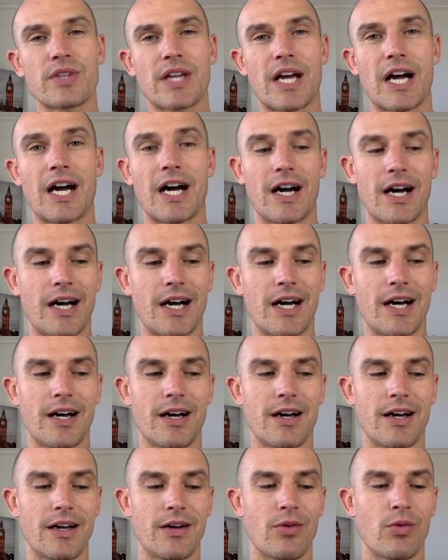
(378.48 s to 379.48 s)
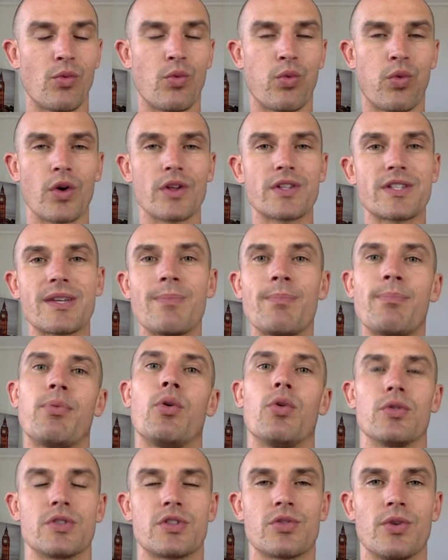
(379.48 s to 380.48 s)
are what's
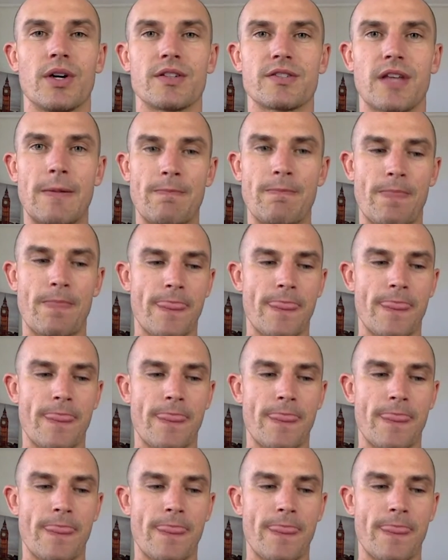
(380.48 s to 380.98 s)
important to us.